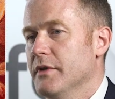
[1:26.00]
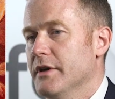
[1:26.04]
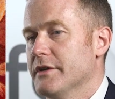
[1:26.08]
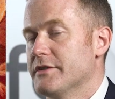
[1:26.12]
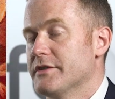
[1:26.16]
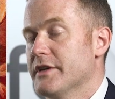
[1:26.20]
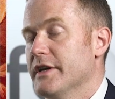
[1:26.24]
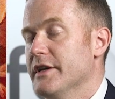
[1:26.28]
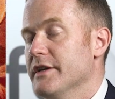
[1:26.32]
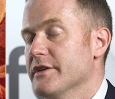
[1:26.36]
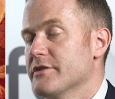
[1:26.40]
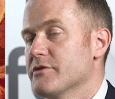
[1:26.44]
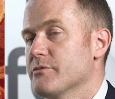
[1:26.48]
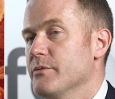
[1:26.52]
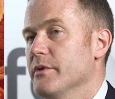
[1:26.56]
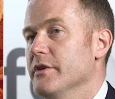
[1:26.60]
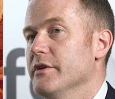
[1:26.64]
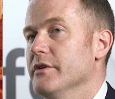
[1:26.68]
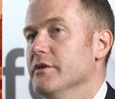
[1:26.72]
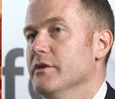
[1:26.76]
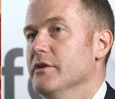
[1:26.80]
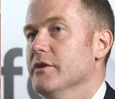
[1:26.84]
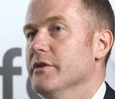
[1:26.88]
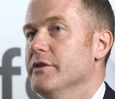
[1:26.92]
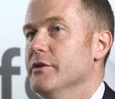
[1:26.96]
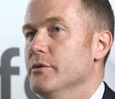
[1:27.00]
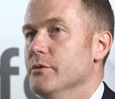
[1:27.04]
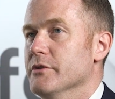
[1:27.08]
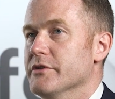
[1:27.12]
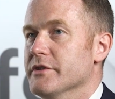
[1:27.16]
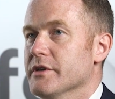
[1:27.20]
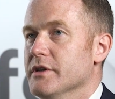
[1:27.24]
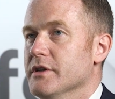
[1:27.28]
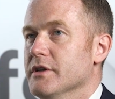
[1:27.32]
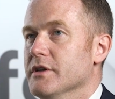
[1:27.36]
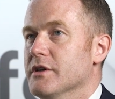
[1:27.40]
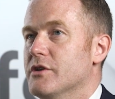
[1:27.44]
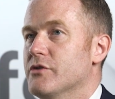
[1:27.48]
assessed whether there was
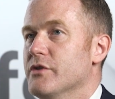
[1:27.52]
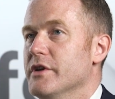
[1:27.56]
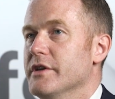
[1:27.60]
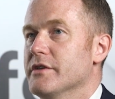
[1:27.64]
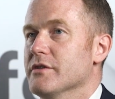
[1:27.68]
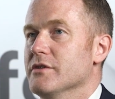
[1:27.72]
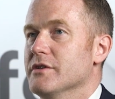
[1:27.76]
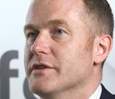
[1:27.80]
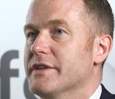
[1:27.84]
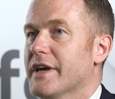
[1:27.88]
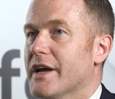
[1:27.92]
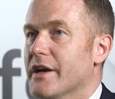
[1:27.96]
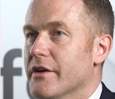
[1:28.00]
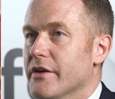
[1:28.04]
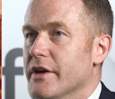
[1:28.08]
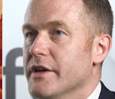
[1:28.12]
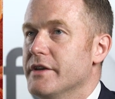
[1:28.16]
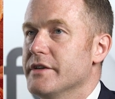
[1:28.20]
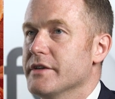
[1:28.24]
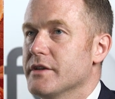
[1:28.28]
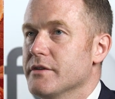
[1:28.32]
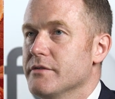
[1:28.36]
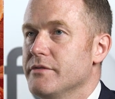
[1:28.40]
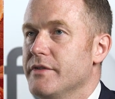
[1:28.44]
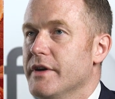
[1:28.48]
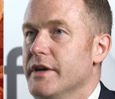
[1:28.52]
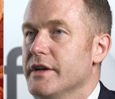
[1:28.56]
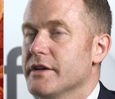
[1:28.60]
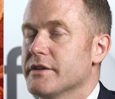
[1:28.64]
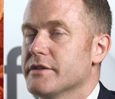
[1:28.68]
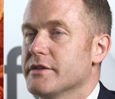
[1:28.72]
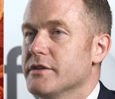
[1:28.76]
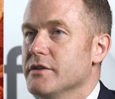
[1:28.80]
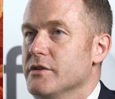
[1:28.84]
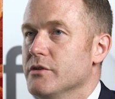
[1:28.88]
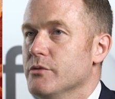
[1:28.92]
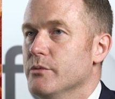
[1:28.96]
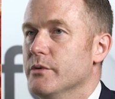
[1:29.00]
a greater diuretic
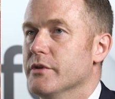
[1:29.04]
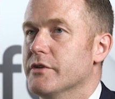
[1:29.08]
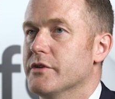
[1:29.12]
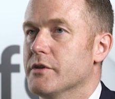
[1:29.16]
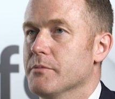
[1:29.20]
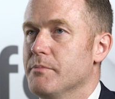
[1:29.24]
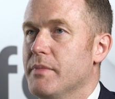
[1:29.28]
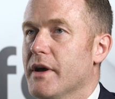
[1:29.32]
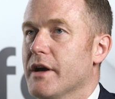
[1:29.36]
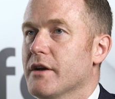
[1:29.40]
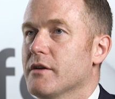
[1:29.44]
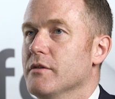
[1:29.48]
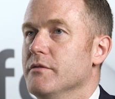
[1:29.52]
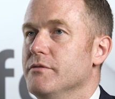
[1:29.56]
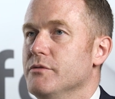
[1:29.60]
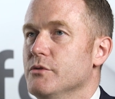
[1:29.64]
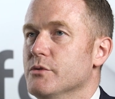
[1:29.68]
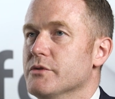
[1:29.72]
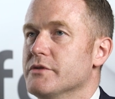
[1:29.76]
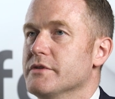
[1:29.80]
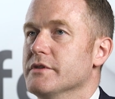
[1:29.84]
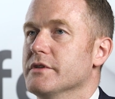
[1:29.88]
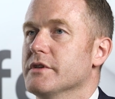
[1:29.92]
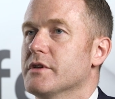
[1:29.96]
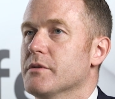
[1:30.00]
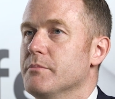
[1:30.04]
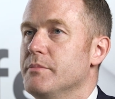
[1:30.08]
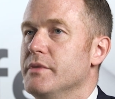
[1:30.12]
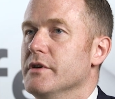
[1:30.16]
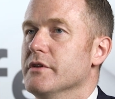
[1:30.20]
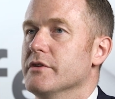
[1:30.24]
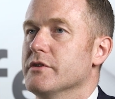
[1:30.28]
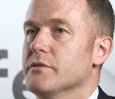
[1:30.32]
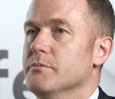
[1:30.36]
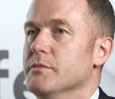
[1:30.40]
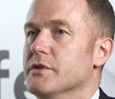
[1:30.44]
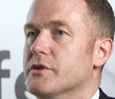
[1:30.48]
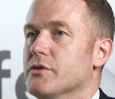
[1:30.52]
effect with dapagliflozin
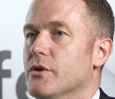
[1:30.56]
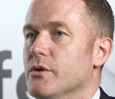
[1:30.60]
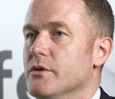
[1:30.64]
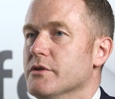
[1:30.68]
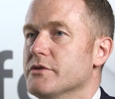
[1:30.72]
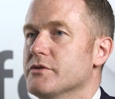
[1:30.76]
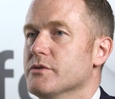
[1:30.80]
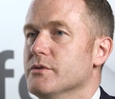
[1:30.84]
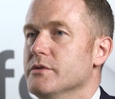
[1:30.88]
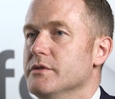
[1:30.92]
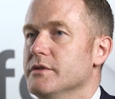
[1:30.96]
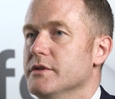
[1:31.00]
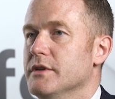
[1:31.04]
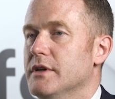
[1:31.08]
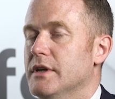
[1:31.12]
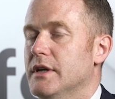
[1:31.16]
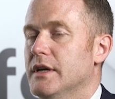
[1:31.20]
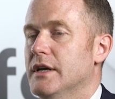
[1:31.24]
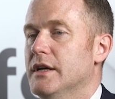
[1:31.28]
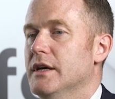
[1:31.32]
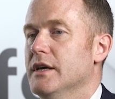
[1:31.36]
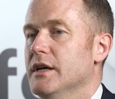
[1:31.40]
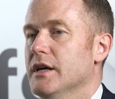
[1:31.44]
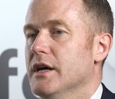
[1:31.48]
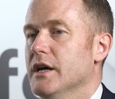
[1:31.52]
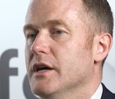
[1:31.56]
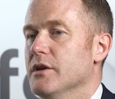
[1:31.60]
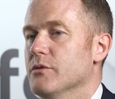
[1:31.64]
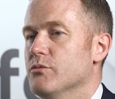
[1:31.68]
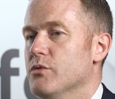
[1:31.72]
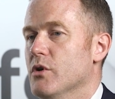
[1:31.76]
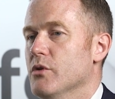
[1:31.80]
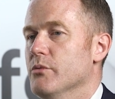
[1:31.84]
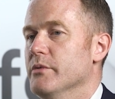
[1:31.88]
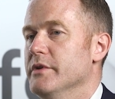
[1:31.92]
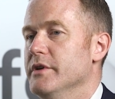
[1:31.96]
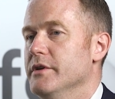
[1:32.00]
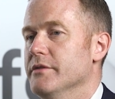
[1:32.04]
compared to metolazone, and
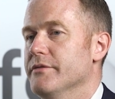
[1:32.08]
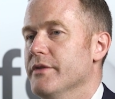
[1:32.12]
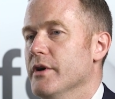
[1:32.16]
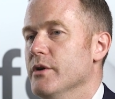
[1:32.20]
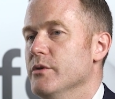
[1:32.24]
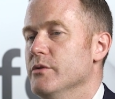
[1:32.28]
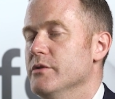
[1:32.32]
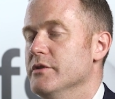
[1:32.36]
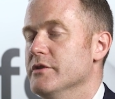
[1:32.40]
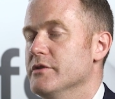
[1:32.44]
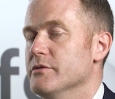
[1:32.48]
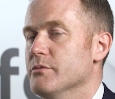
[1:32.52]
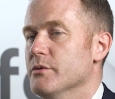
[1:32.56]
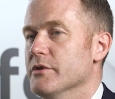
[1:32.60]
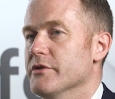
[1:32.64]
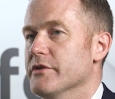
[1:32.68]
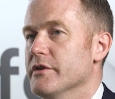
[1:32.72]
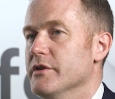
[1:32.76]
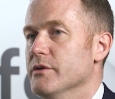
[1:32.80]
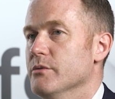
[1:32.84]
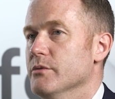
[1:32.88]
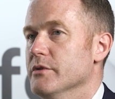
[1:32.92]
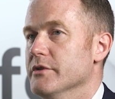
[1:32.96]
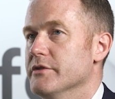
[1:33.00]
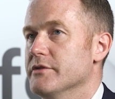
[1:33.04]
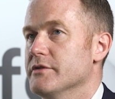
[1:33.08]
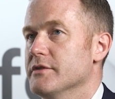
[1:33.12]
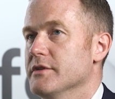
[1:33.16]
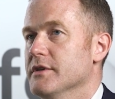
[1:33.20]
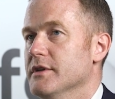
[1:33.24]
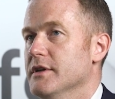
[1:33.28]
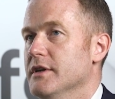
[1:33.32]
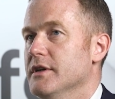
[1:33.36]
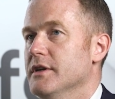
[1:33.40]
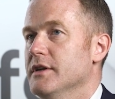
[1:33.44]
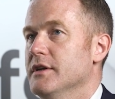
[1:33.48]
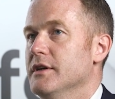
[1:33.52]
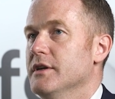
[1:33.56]
what we found was that there was
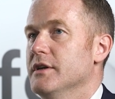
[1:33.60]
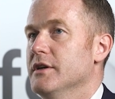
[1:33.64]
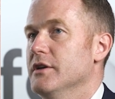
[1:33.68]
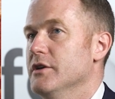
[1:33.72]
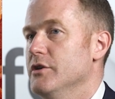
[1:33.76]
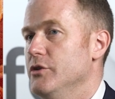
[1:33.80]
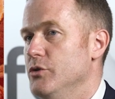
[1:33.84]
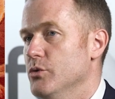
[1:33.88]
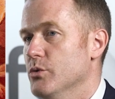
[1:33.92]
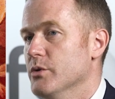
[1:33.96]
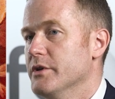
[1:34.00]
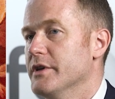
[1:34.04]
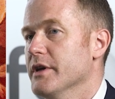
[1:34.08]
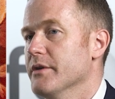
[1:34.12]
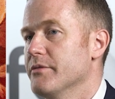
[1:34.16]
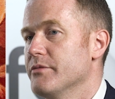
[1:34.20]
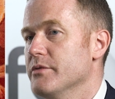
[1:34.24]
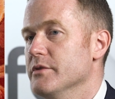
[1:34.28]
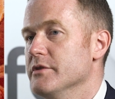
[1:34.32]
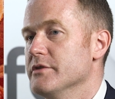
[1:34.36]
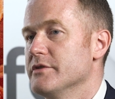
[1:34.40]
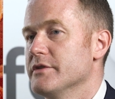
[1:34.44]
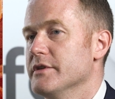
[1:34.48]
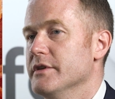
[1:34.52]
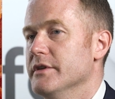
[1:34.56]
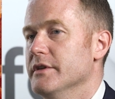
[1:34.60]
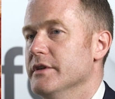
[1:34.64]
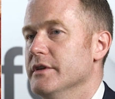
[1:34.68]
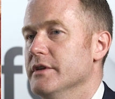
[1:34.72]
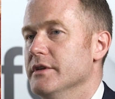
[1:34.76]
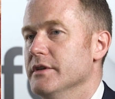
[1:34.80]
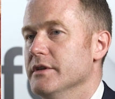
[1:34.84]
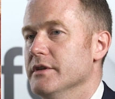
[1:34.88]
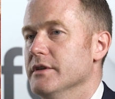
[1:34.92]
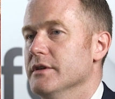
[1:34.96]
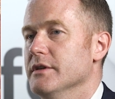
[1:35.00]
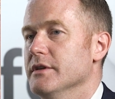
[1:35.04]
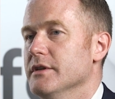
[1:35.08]
no difference in
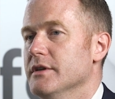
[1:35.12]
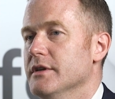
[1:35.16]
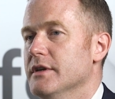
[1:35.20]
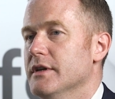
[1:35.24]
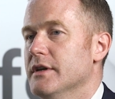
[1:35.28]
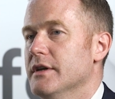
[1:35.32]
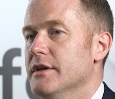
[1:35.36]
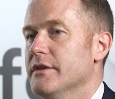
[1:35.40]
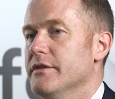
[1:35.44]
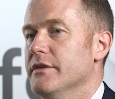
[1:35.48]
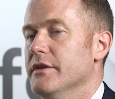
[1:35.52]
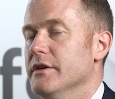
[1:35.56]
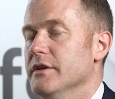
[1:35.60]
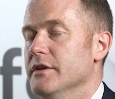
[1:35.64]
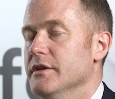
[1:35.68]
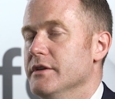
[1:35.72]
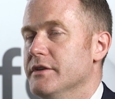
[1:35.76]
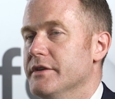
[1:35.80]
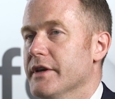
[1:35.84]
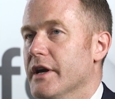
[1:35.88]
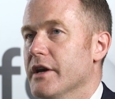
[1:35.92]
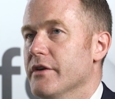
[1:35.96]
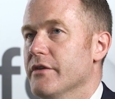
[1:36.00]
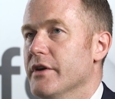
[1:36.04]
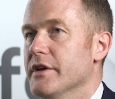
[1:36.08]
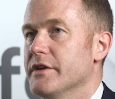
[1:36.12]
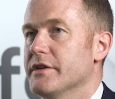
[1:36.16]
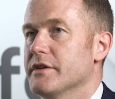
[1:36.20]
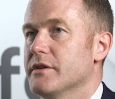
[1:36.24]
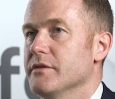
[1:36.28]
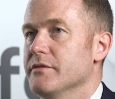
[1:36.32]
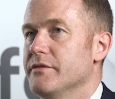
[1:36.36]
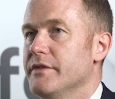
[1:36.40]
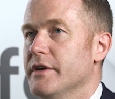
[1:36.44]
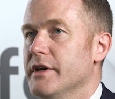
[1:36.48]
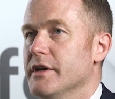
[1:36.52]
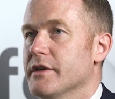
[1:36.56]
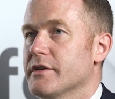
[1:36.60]
the, the diuretic
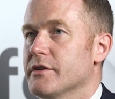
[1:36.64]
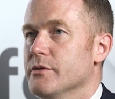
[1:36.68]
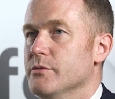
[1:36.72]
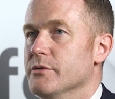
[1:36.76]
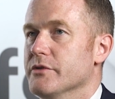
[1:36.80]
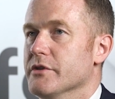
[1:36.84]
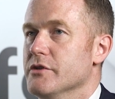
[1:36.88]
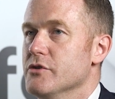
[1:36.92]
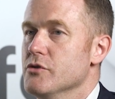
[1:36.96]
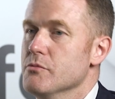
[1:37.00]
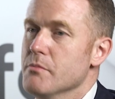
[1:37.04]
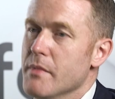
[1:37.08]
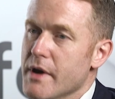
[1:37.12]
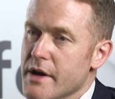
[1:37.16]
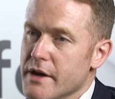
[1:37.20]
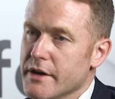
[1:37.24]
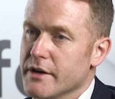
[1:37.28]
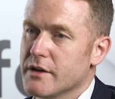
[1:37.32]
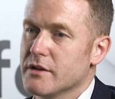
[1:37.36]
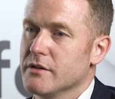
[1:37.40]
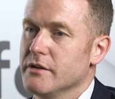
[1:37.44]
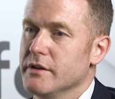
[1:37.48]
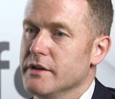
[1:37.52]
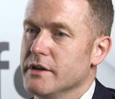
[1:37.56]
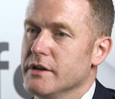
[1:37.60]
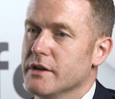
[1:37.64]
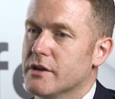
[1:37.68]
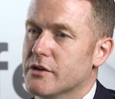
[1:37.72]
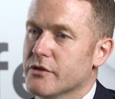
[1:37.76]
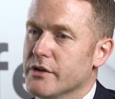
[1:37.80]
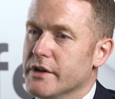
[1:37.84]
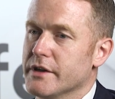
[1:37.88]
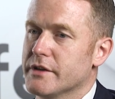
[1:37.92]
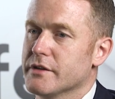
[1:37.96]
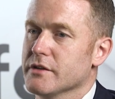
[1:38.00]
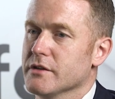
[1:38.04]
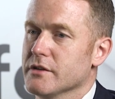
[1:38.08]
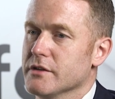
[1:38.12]
effect. There was a numerically
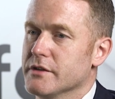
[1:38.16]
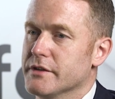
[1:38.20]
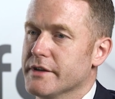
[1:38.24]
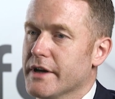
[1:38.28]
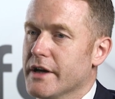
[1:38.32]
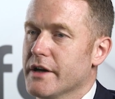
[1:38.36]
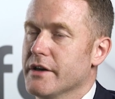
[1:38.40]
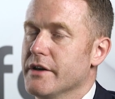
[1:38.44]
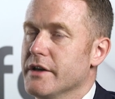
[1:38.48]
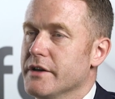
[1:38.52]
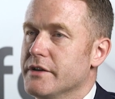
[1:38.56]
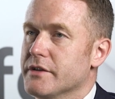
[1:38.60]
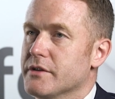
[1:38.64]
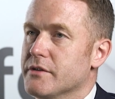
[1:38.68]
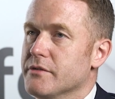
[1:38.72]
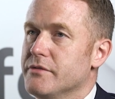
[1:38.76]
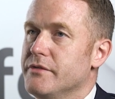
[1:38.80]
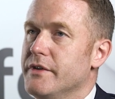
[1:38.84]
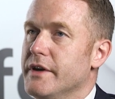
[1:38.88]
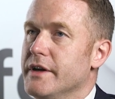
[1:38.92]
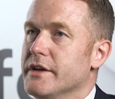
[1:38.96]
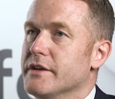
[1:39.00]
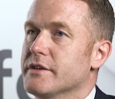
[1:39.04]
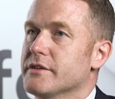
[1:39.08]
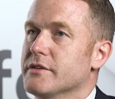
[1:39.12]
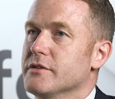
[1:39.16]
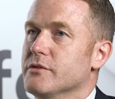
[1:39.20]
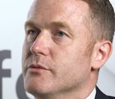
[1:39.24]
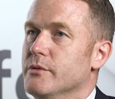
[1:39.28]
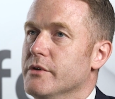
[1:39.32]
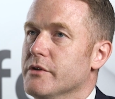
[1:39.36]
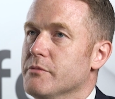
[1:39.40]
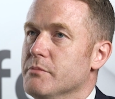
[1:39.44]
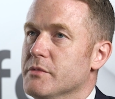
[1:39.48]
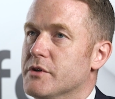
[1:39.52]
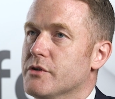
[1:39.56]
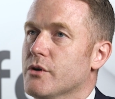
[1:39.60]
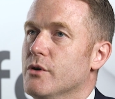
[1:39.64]
greater diuretic effect
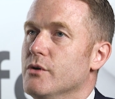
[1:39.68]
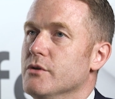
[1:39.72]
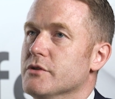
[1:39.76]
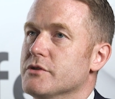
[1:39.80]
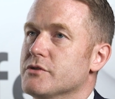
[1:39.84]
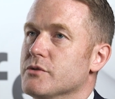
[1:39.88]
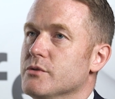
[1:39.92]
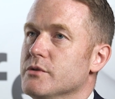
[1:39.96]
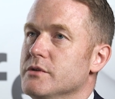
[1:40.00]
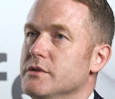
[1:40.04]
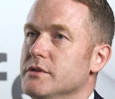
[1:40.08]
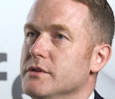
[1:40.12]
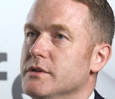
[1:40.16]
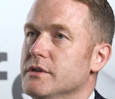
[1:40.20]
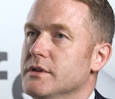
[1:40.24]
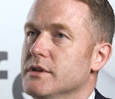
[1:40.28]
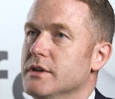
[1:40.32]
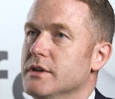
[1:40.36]
with metolazone